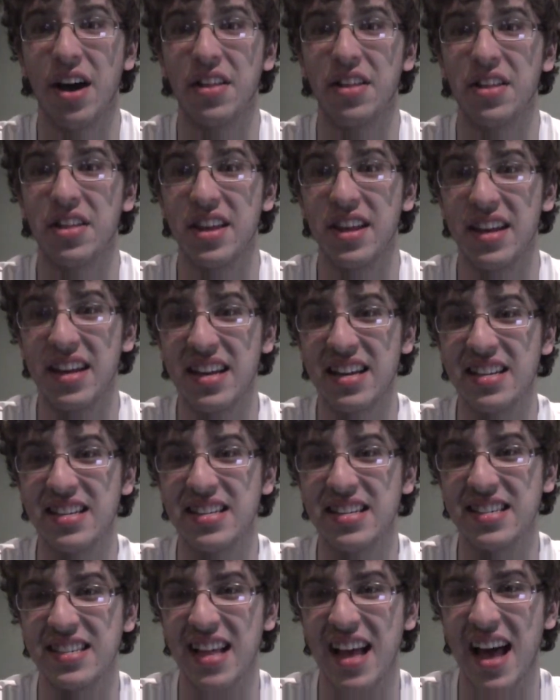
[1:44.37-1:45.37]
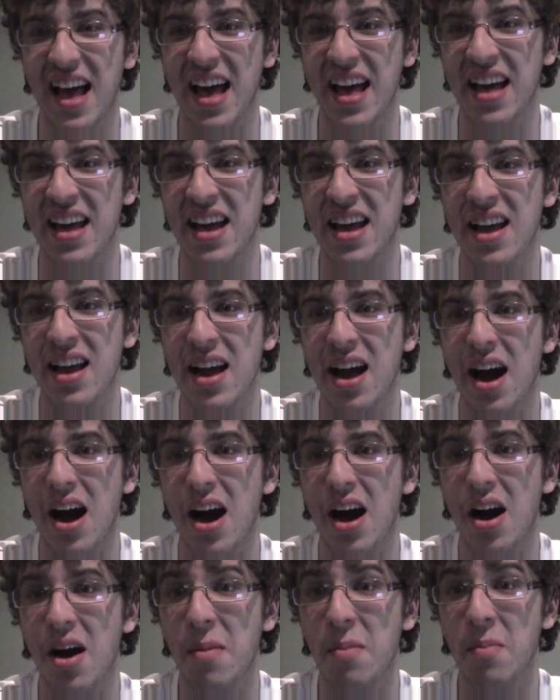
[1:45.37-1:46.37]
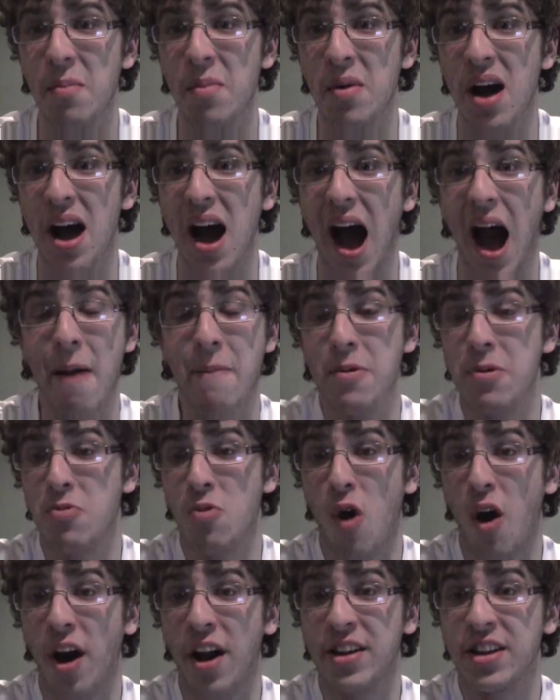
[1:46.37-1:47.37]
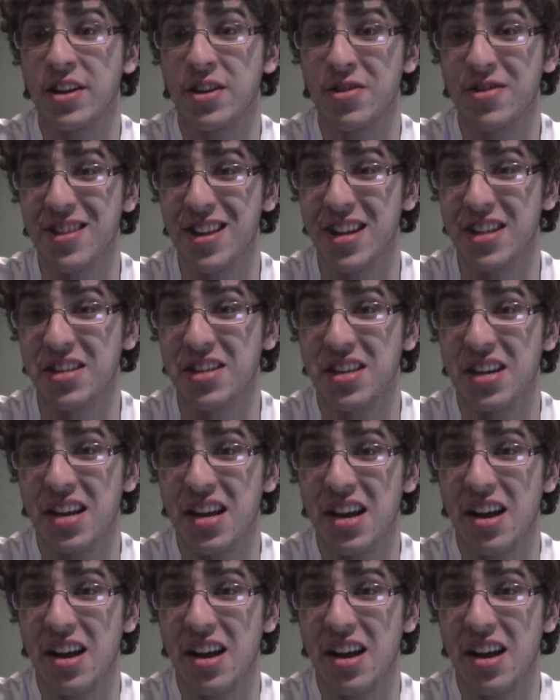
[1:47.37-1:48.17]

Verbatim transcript: And the thing is, is that um, I've been wanting to do this,